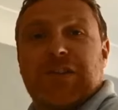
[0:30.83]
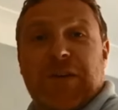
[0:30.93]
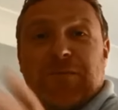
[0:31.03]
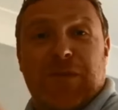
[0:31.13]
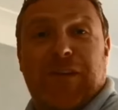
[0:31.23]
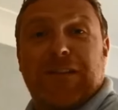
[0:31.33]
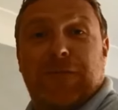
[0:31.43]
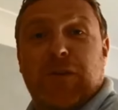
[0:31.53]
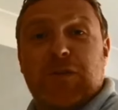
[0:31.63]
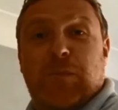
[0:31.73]
So we found
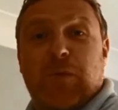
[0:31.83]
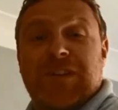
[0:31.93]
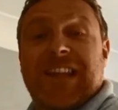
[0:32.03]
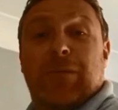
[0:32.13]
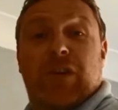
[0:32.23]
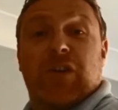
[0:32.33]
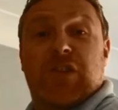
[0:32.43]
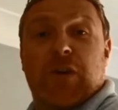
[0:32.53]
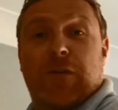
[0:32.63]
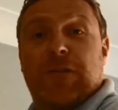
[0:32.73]
the fuse board, now we've got
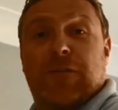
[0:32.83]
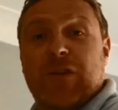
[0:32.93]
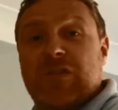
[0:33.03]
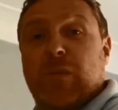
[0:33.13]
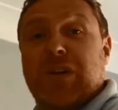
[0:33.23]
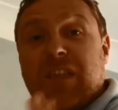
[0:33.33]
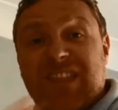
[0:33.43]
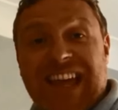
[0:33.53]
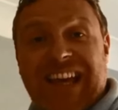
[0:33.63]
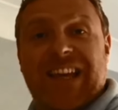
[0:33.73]
to turn off the fuse that we
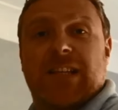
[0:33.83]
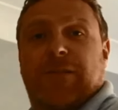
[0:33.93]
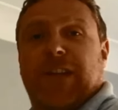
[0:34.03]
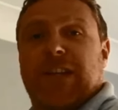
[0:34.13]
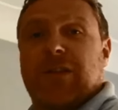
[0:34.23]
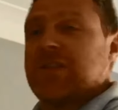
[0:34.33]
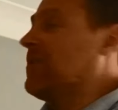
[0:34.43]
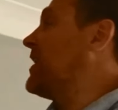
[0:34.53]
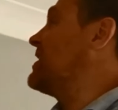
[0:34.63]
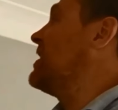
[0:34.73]
think is feeding those
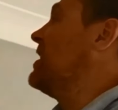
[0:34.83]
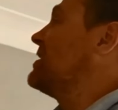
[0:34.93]
sockets.